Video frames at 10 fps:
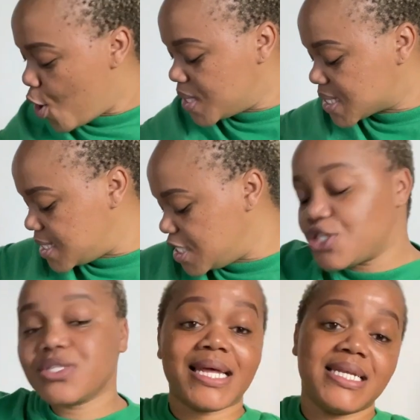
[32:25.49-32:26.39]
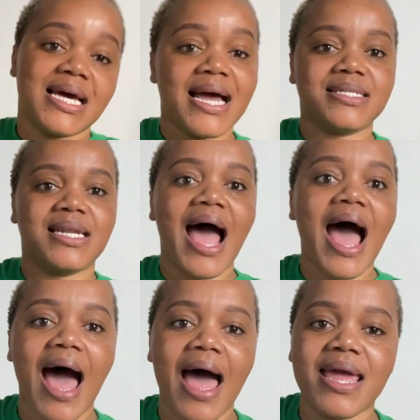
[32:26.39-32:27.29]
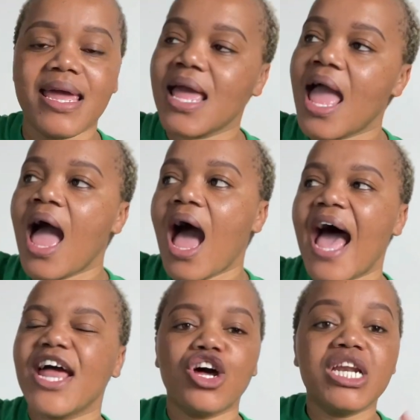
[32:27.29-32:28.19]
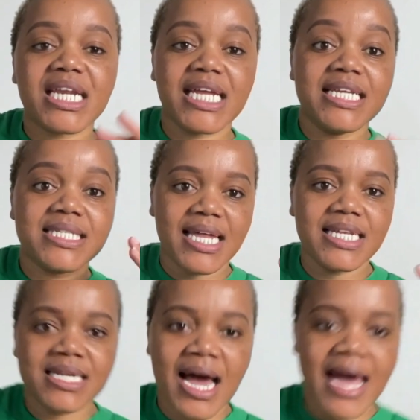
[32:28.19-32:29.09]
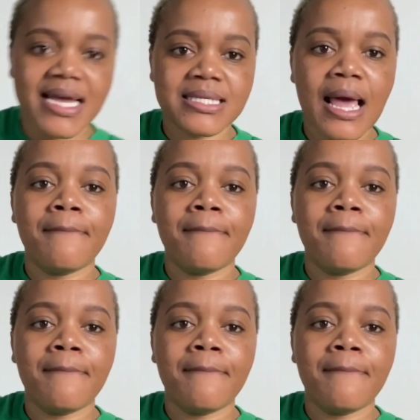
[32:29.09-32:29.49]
You still need to sanitize. Now I don't really sanitize,